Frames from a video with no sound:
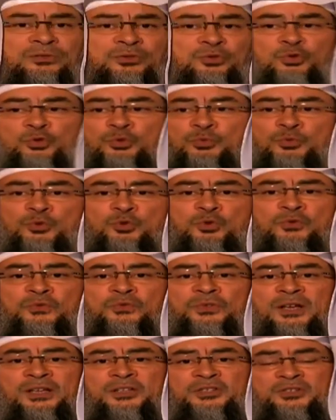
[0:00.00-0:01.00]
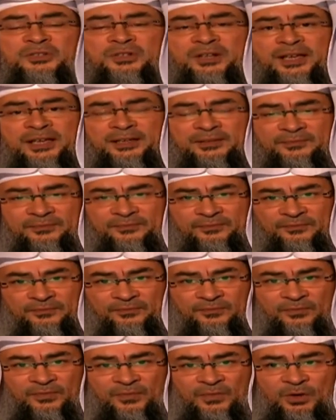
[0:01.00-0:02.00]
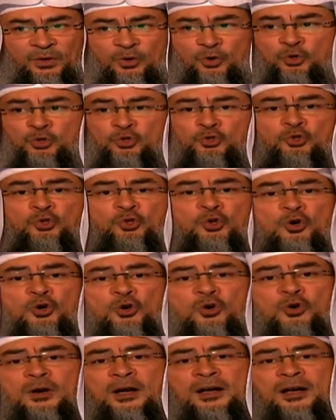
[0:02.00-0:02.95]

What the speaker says: to move astray or to go